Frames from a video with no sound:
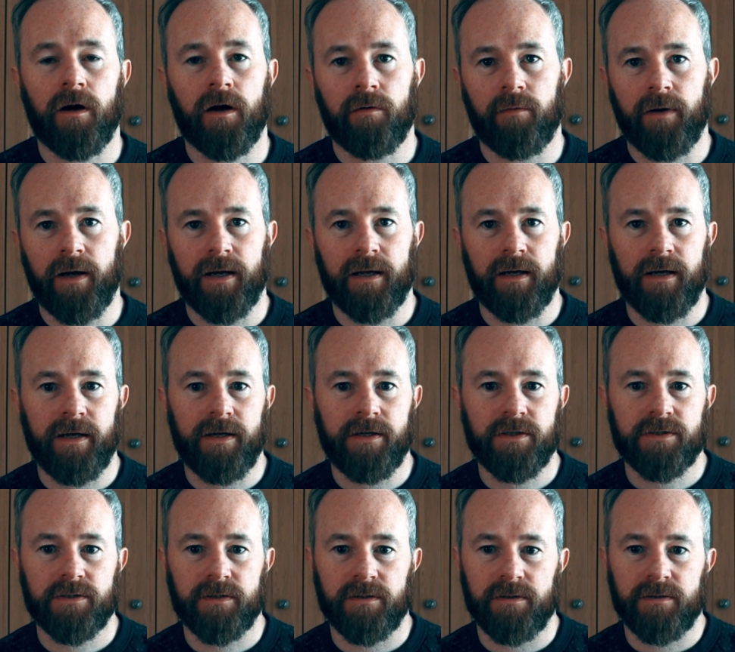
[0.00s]
are
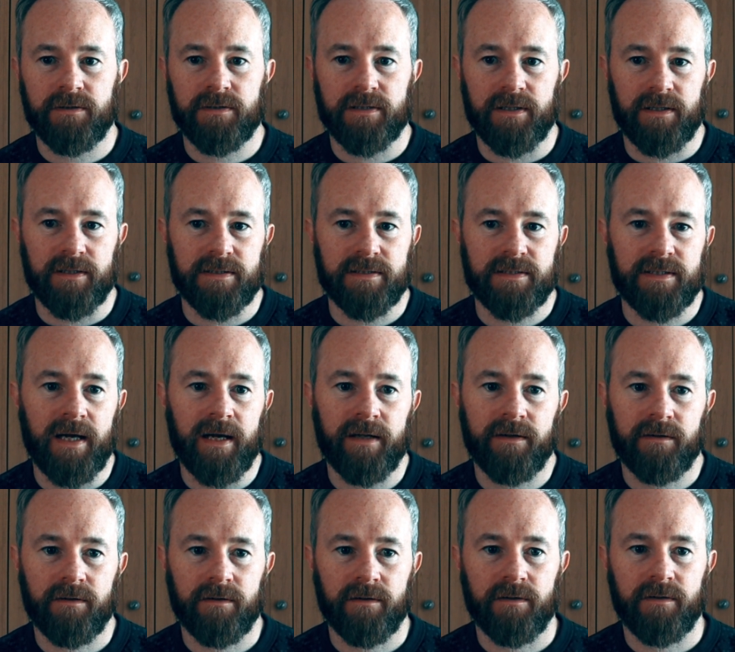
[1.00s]
regulations and
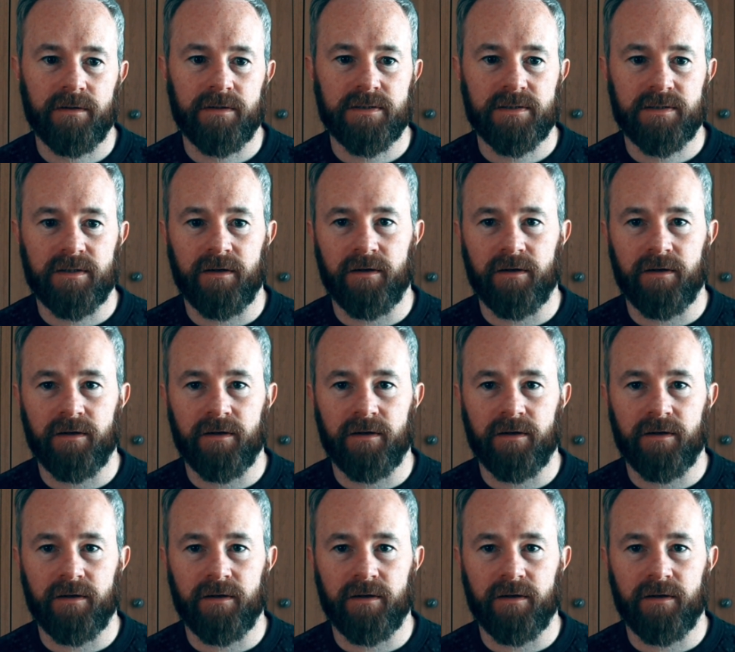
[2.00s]
standards